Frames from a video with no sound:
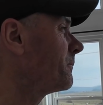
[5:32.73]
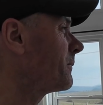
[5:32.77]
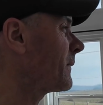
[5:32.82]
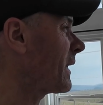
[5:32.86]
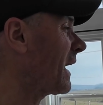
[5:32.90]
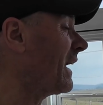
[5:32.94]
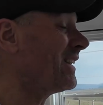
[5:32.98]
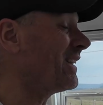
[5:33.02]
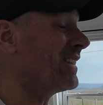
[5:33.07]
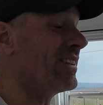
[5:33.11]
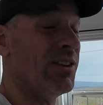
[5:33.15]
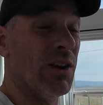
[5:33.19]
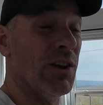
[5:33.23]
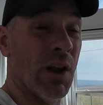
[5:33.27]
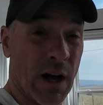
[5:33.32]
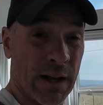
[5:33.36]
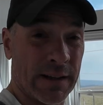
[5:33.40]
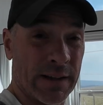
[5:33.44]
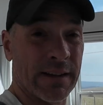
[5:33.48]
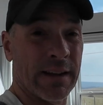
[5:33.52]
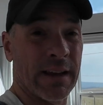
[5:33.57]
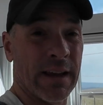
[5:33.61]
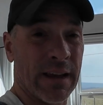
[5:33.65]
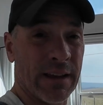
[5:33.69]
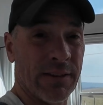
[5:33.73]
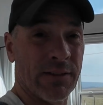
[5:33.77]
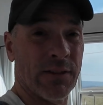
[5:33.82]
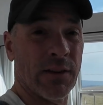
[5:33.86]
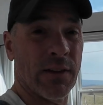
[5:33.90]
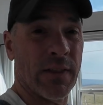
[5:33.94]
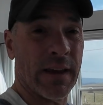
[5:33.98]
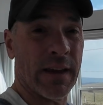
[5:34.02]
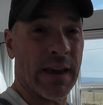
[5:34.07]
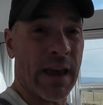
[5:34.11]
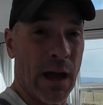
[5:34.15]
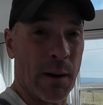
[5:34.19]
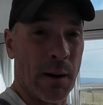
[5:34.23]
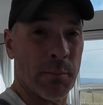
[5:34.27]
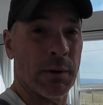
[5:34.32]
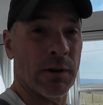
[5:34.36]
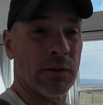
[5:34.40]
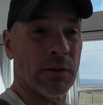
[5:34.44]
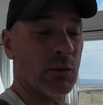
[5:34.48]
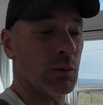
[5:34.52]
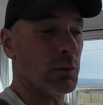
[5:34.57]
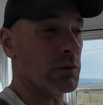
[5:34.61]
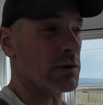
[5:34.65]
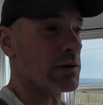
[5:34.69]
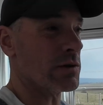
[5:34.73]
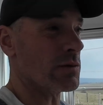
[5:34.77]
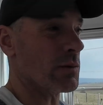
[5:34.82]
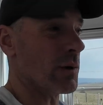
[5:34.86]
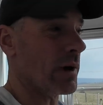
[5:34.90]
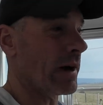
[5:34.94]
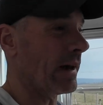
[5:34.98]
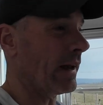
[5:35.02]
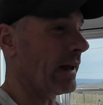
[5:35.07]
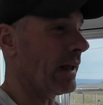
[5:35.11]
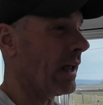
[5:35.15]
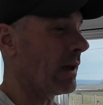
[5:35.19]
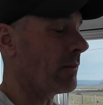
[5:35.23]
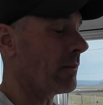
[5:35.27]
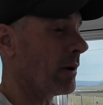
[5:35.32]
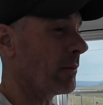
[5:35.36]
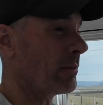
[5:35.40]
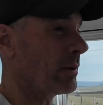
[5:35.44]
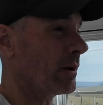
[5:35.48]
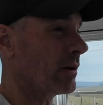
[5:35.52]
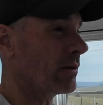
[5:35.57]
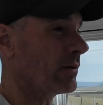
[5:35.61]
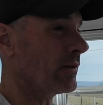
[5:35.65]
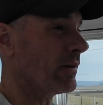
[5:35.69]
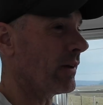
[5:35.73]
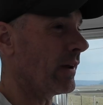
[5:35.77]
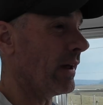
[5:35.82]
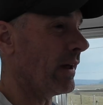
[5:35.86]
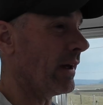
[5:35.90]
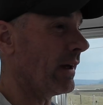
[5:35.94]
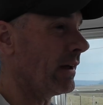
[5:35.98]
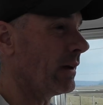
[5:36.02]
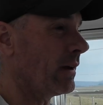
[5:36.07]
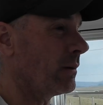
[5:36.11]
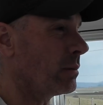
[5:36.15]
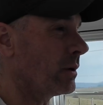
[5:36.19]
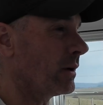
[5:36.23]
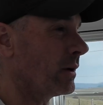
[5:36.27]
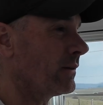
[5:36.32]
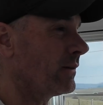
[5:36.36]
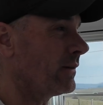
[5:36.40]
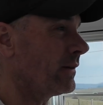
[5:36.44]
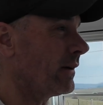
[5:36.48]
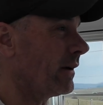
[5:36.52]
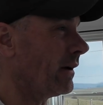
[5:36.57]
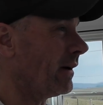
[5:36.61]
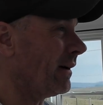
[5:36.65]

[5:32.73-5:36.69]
I did not get to the cabinets, which is why I came up here today, but